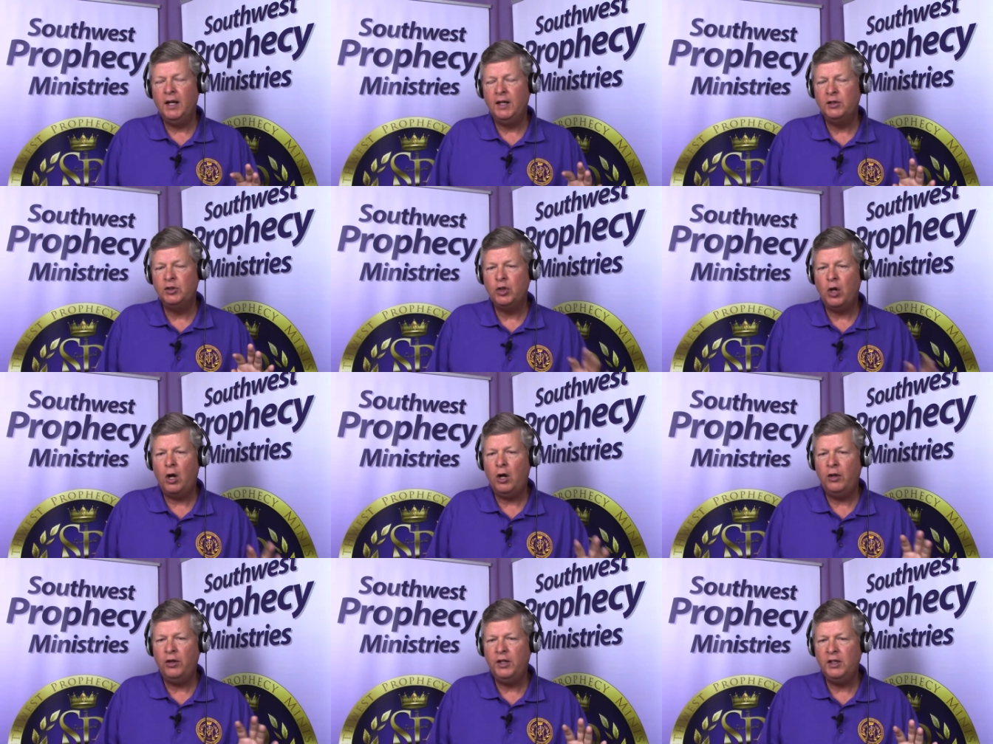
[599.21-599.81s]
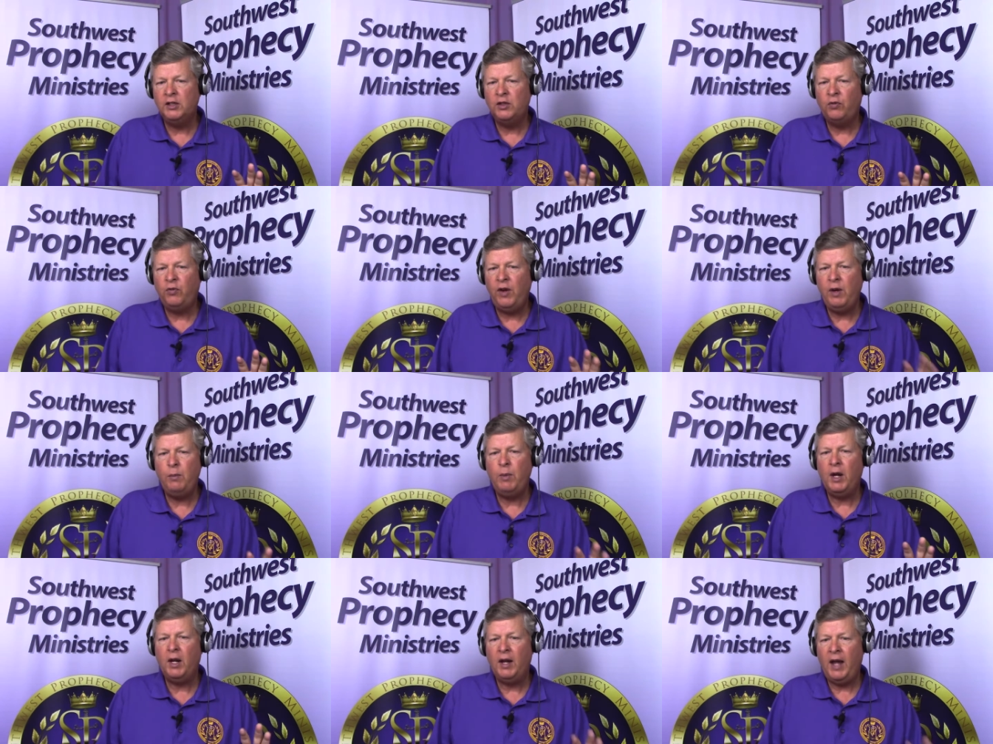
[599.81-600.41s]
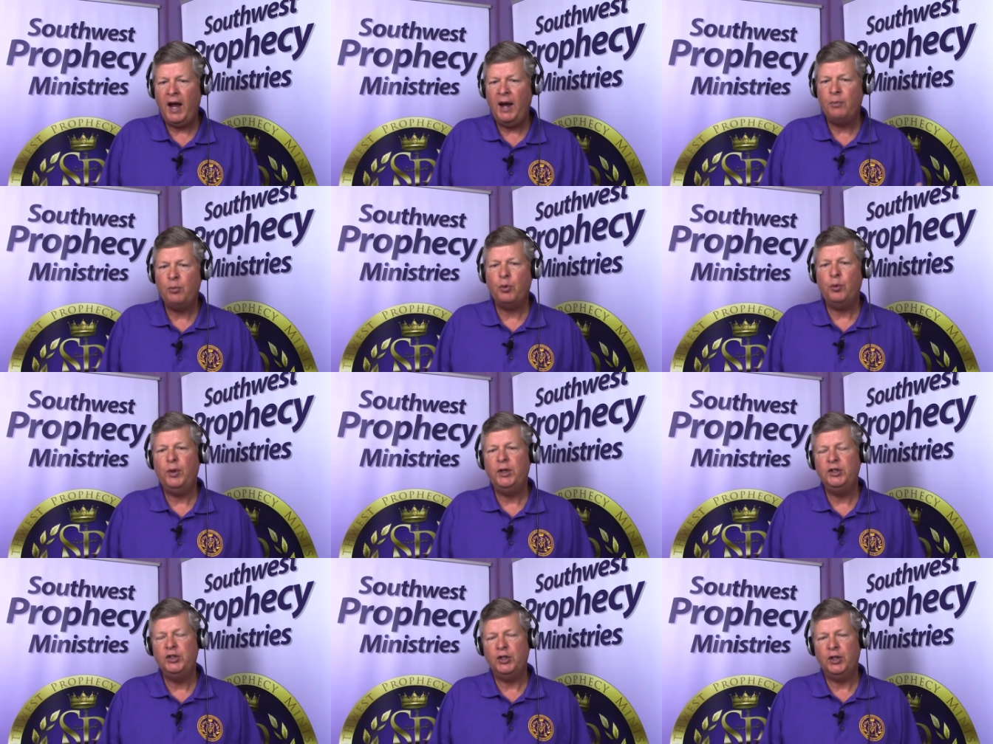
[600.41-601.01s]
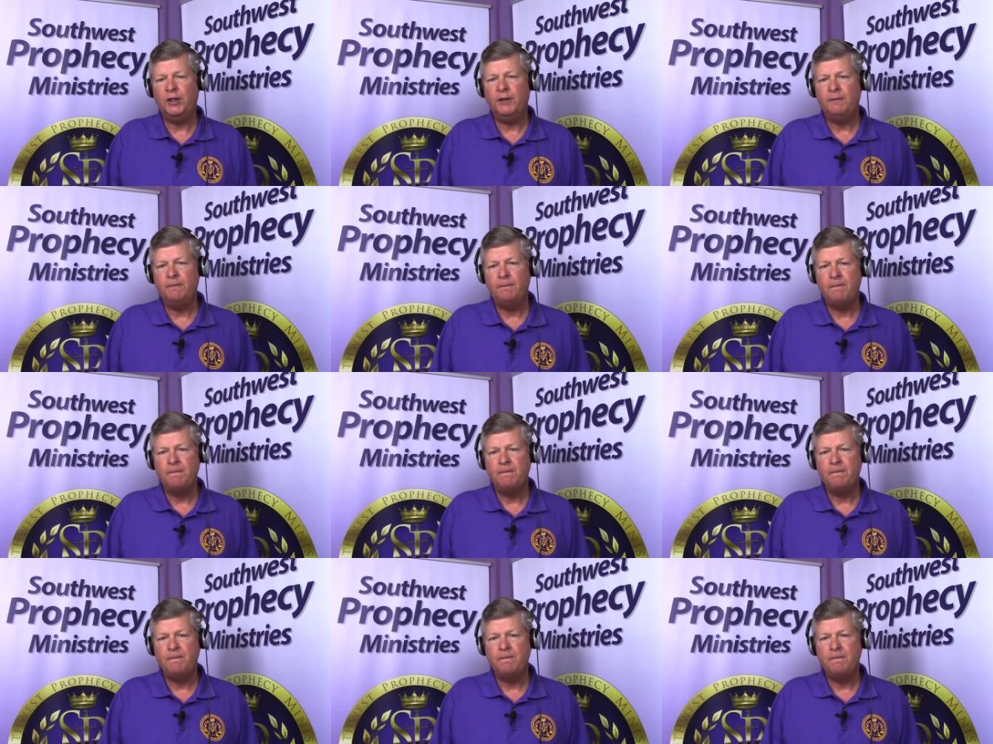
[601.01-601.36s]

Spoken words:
saw this female apparition?